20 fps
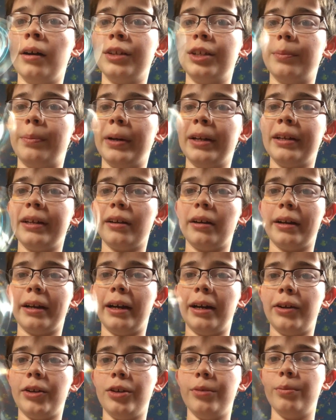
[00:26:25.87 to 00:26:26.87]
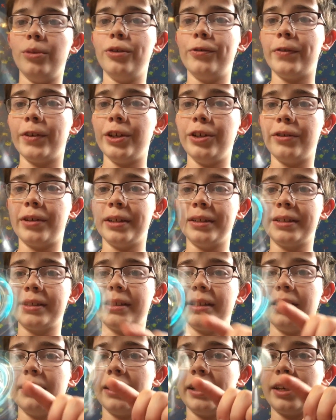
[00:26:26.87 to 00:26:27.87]
Depending on how you move it, you can
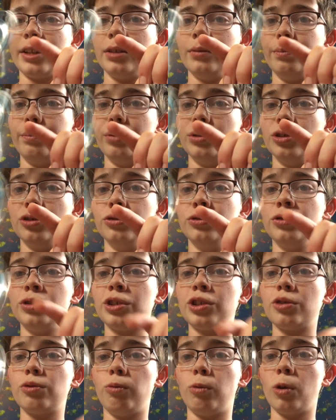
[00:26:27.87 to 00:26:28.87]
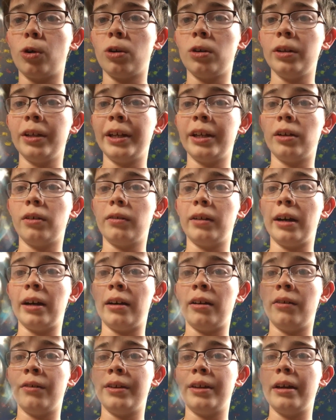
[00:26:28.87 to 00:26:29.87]
see like the blue swirling
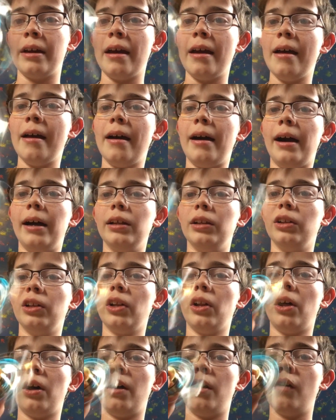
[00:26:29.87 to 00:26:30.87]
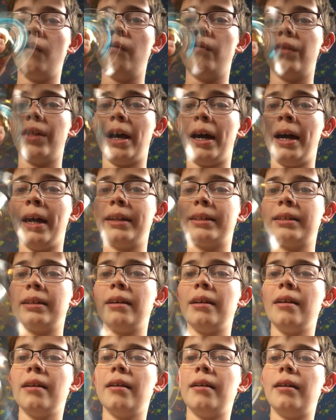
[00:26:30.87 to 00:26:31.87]
around. I love that.
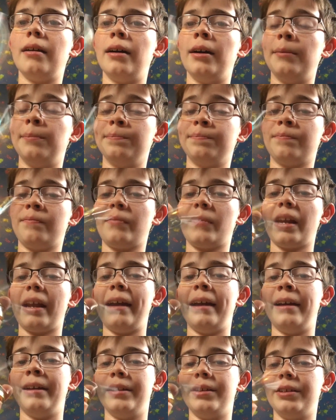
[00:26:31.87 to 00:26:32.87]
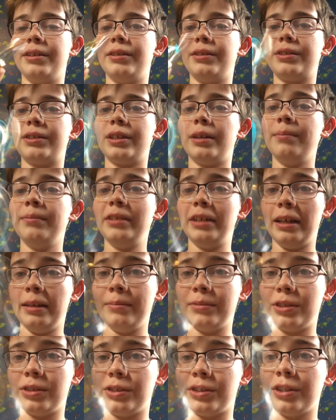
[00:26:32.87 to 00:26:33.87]
And
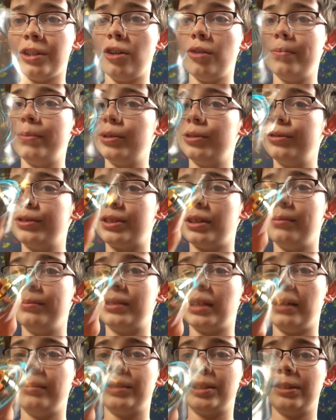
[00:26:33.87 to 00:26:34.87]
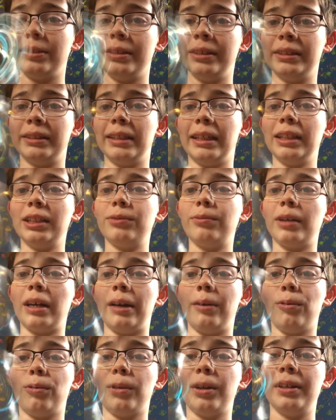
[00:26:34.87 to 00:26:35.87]
sometimes there's no blue, sometimes there is. That's what
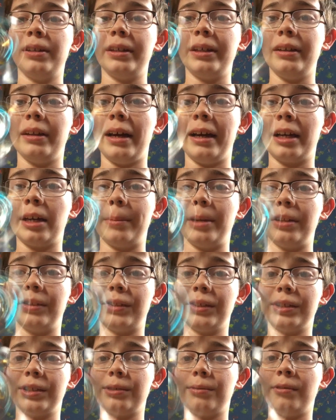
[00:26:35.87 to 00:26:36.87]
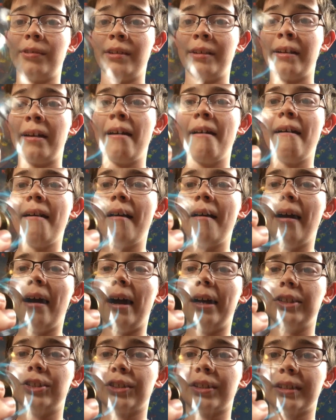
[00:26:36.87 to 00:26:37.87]
I really like about this one.
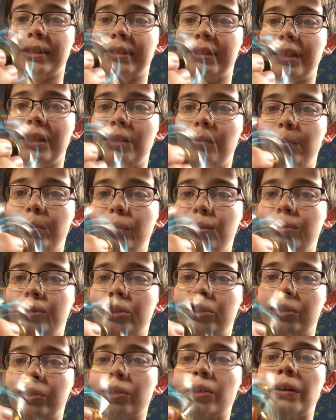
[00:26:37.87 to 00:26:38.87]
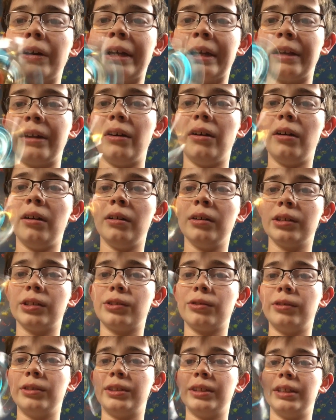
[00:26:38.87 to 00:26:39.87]
As you can see, the blue's just going in all
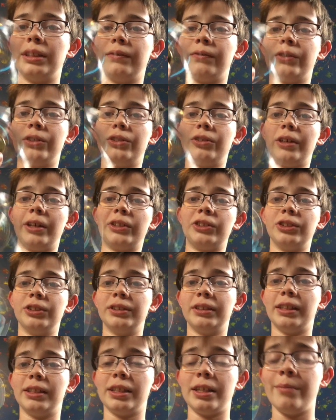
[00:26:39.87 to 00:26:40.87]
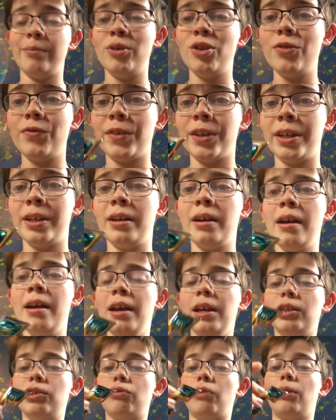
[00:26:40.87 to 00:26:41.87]
sorts of different directions as I move it.
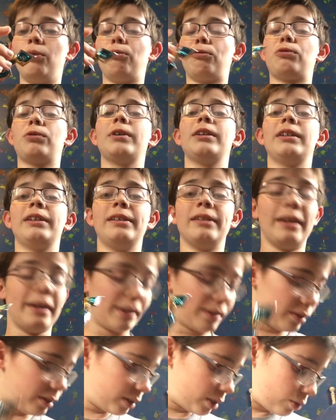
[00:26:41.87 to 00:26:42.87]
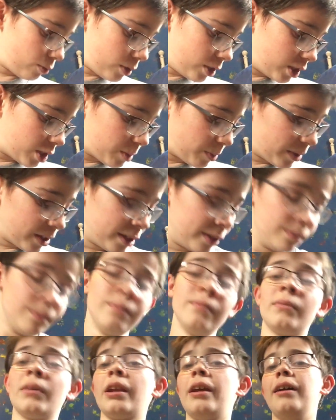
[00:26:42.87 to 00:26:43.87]
So I really like this one spin.
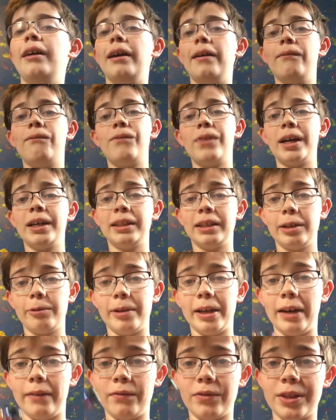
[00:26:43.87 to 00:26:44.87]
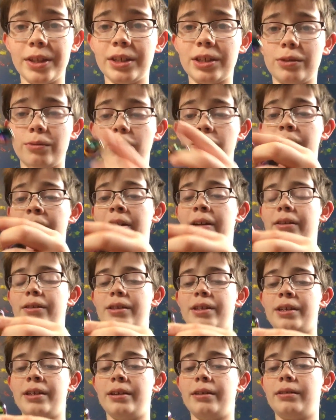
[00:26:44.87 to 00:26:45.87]
And finally, we have this one,
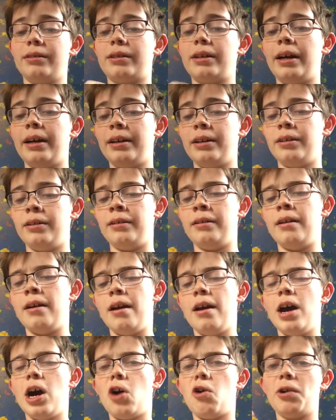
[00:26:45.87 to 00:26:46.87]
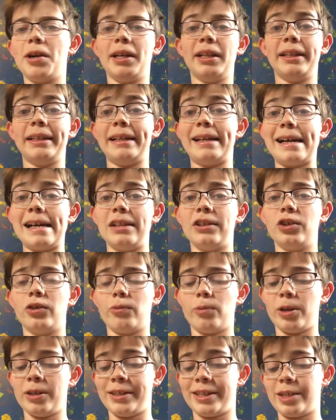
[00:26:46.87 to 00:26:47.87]
the kind of oily
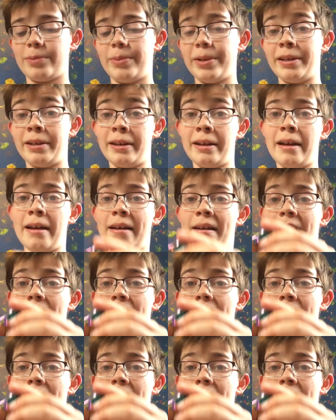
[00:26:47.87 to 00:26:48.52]
colored one spin.